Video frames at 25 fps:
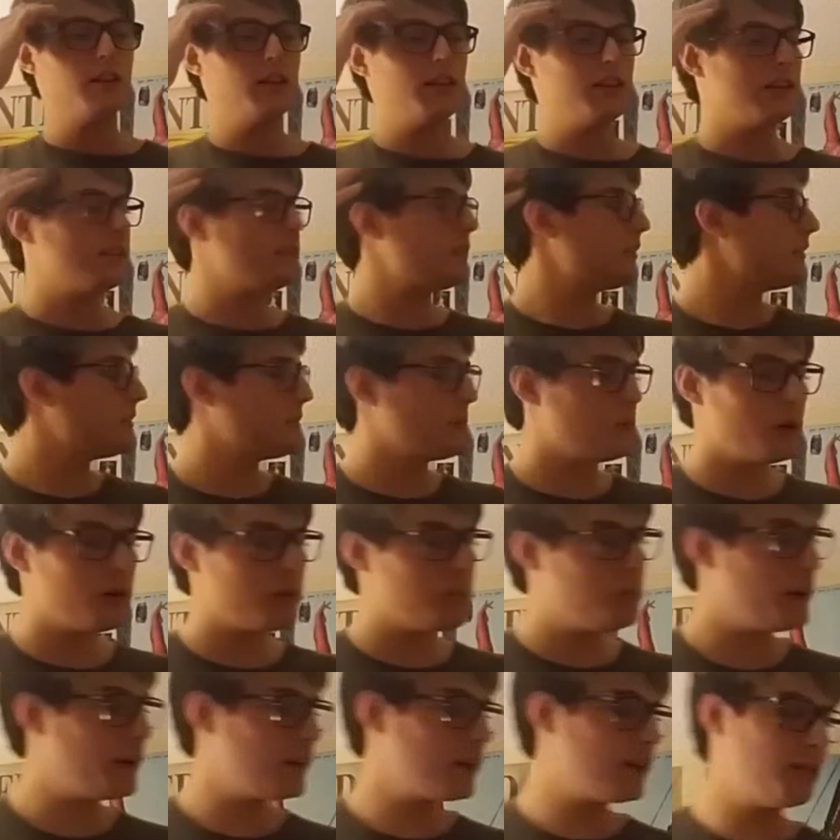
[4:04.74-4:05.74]
and Uncle
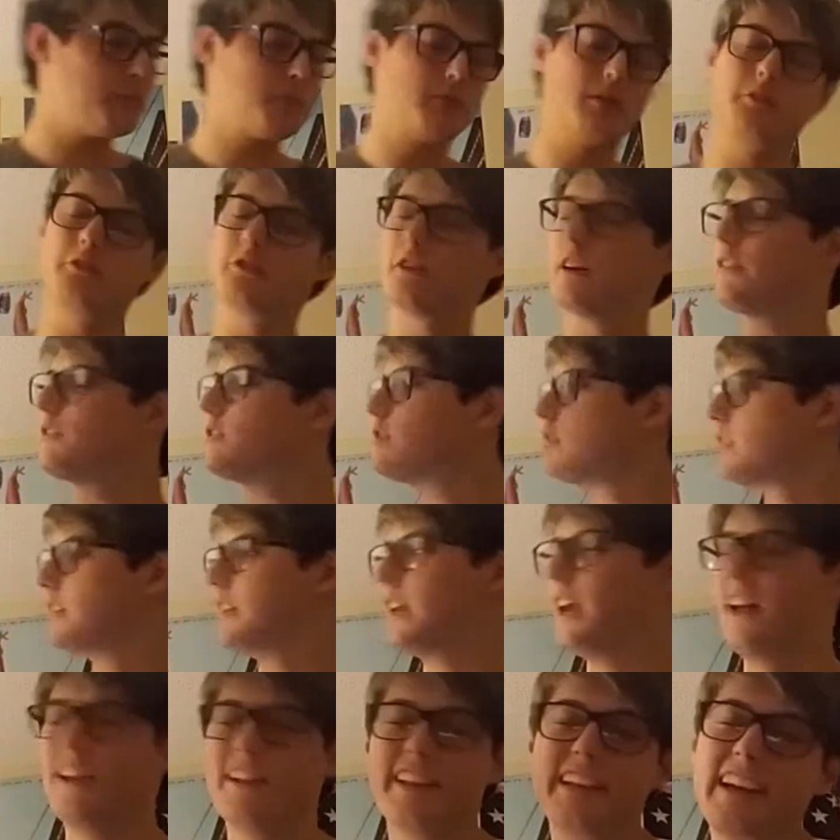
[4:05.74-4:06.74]
Ben comes over after
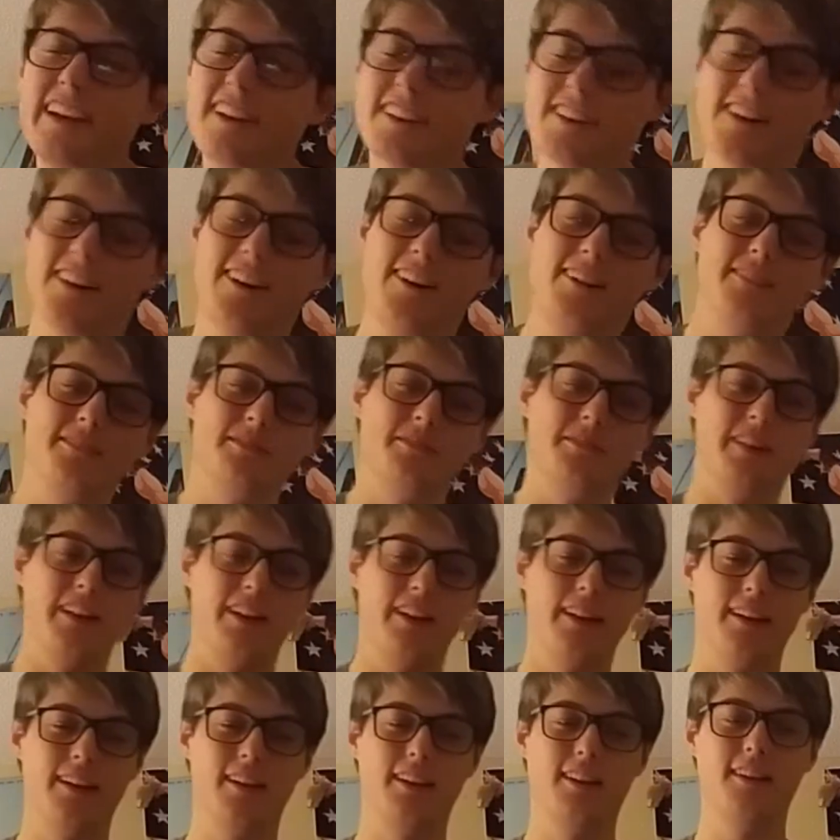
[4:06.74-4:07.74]
yelling at Aunt
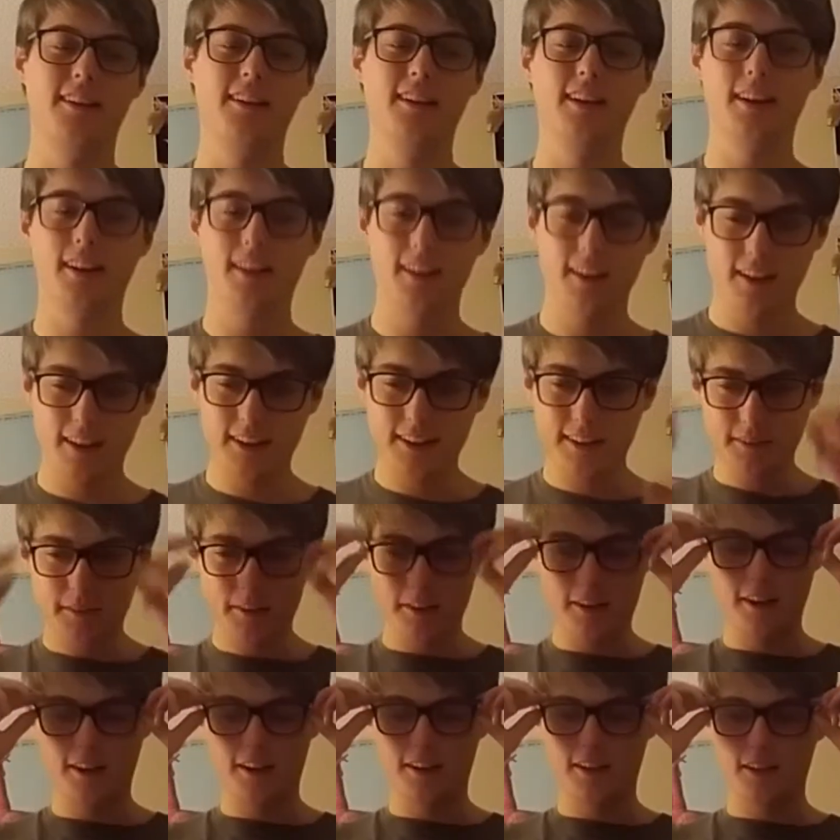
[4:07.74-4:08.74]
May
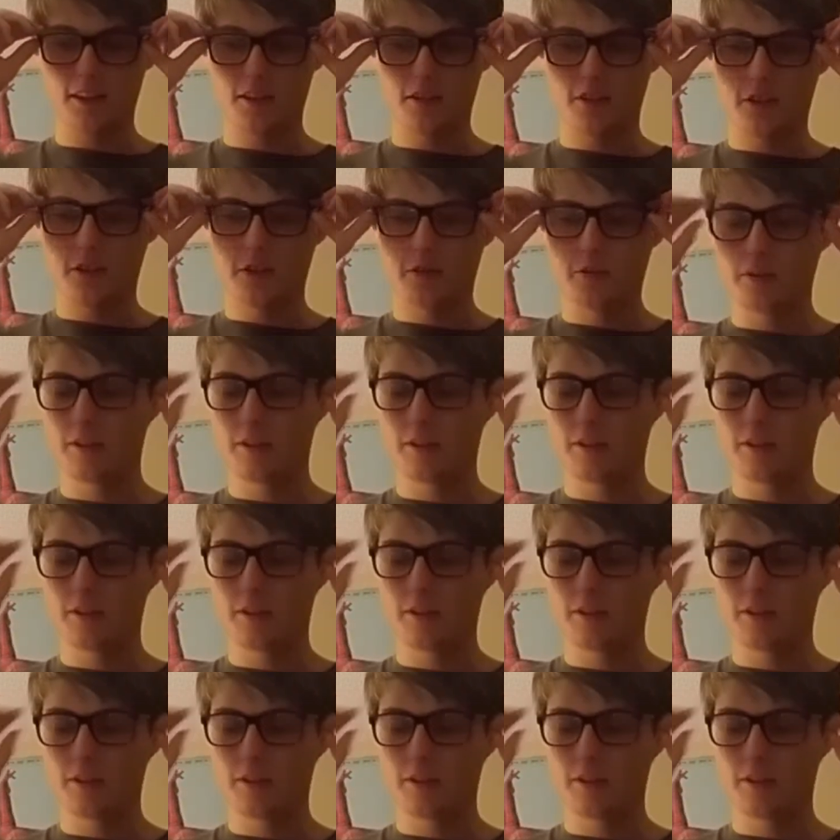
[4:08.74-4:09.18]
across the room.